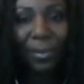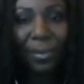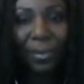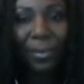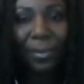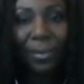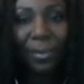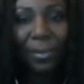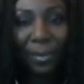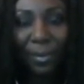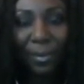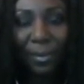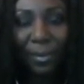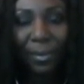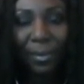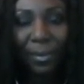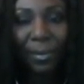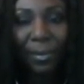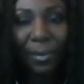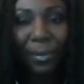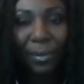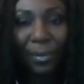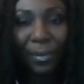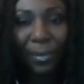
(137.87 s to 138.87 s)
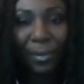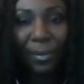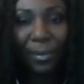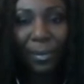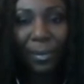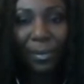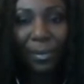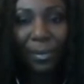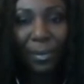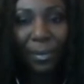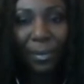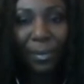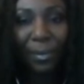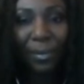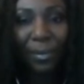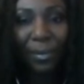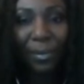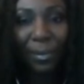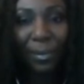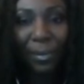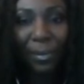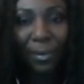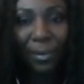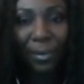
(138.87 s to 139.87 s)

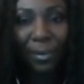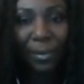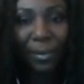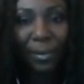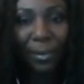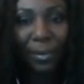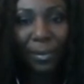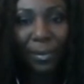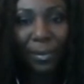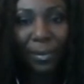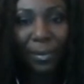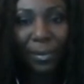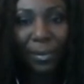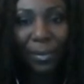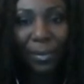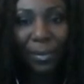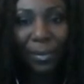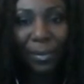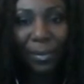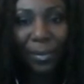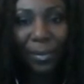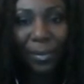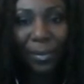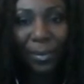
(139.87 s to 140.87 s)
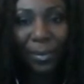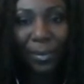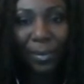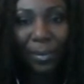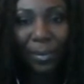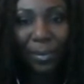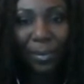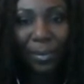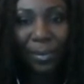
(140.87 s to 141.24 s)
This person isn't speaking.